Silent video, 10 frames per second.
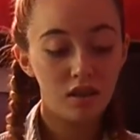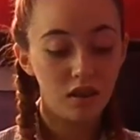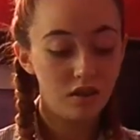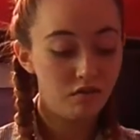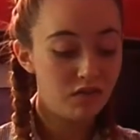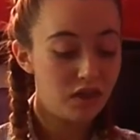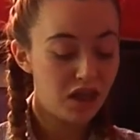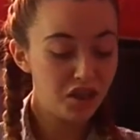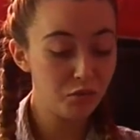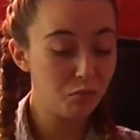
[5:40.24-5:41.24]
of
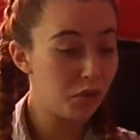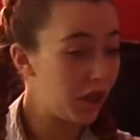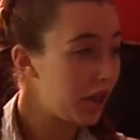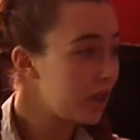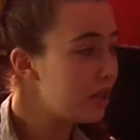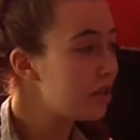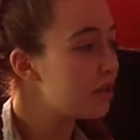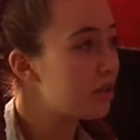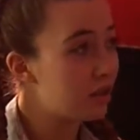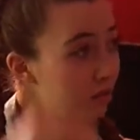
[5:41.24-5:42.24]
Dutch
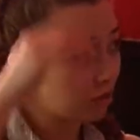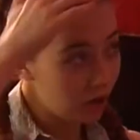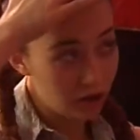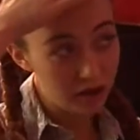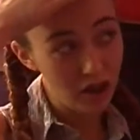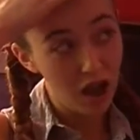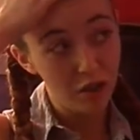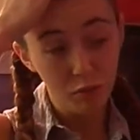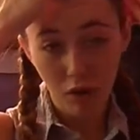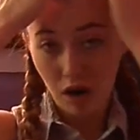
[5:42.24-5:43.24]
braids with the side
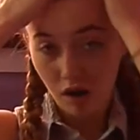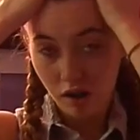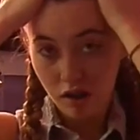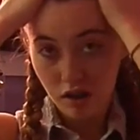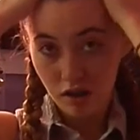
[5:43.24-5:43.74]
part.